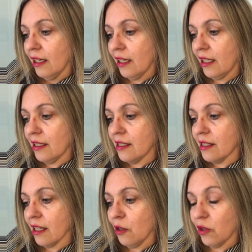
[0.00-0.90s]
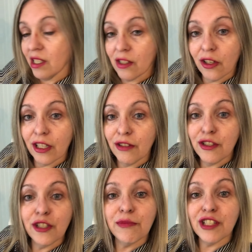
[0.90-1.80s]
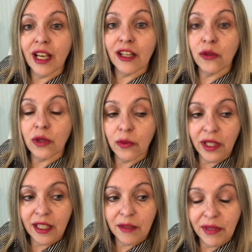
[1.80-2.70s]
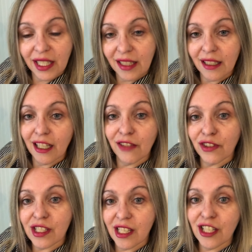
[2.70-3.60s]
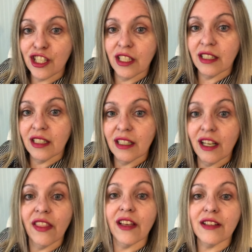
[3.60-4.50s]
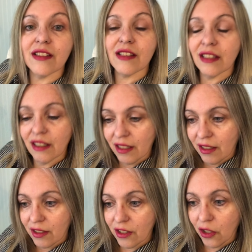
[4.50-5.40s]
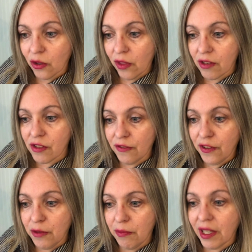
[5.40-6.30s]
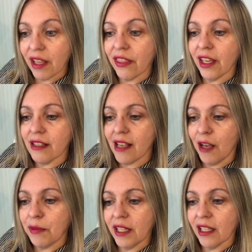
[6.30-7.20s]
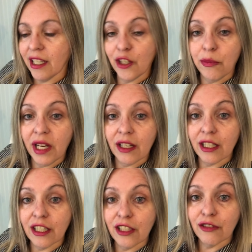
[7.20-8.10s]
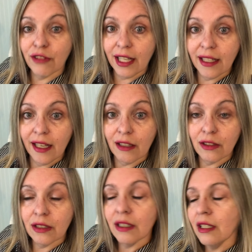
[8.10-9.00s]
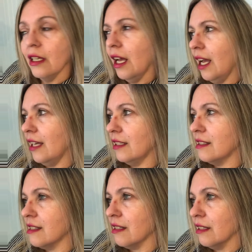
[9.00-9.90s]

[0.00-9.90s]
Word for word: And I want to start a YouTube channel where we can begin the conversation on this. So there's a few big things happening in America right now. And